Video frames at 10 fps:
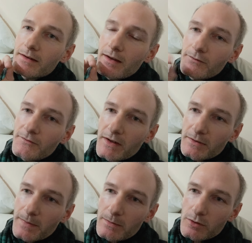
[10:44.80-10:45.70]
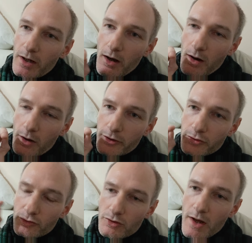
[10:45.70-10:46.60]
The other thing is people go, oh, you
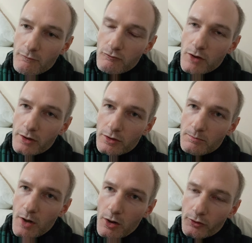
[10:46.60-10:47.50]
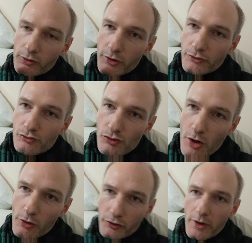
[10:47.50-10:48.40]
should never run a command unless you
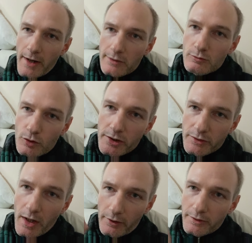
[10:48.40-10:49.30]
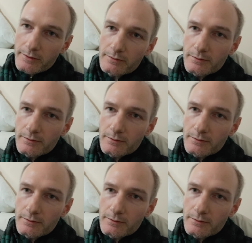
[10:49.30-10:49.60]
know exactly what it does.